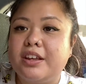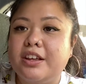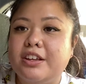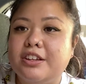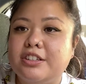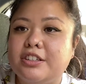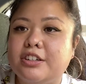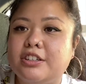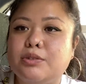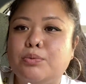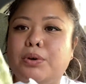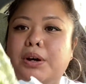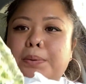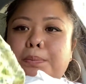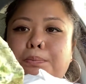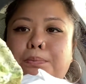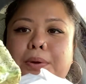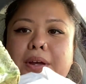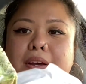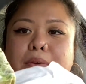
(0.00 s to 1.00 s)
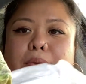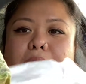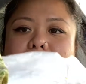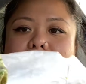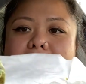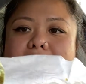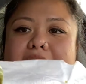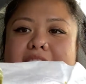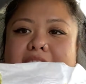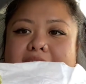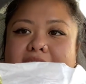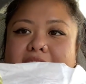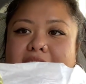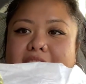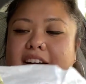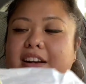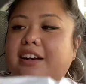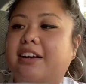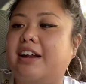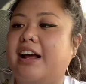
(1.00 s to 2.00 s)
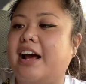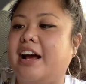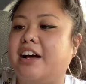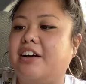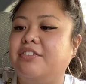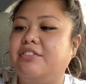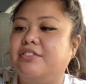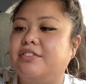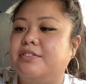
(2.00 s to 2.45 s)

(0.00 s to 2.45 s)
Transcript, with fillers: So it's one big one and they cut it in half.